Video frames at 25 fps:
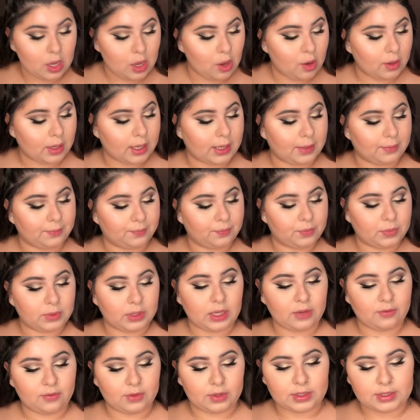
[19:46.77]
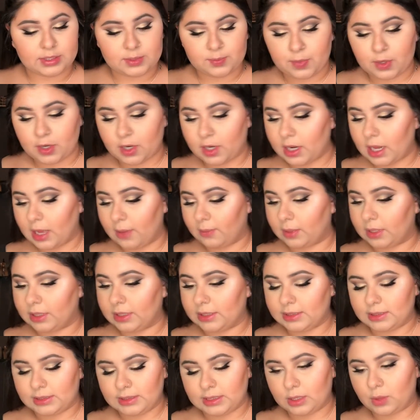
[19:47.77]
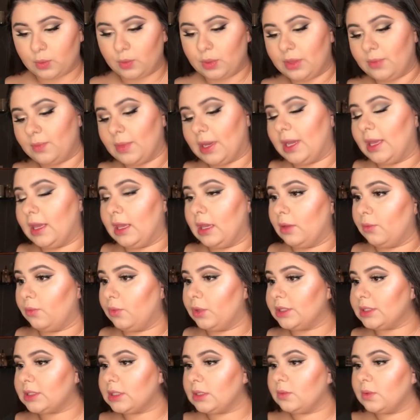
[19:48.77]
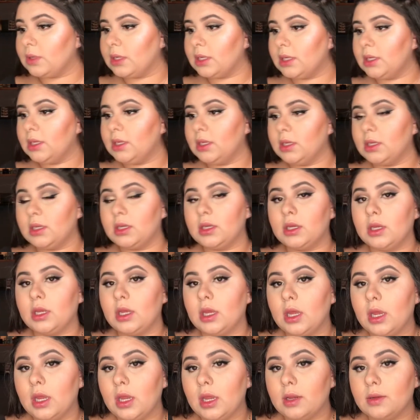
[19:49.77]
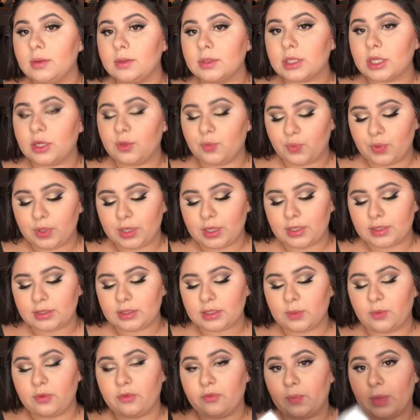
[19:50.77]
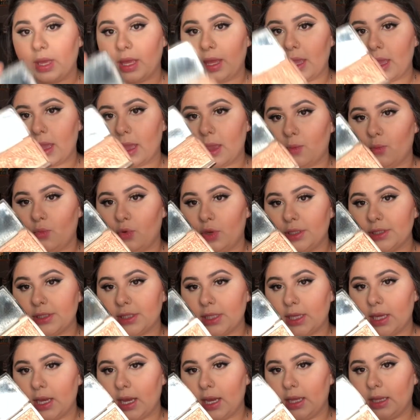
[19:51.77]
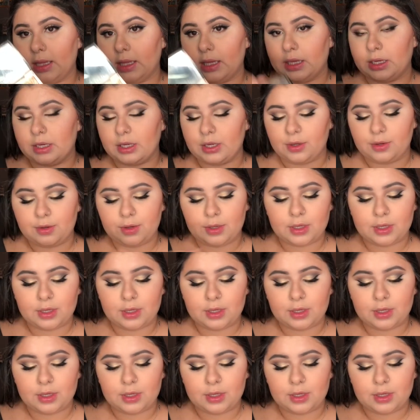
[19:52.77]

Okay, now for this part, I'm going to stick with my Amrezy one. I'm just going to put some of my Amrezy highlighter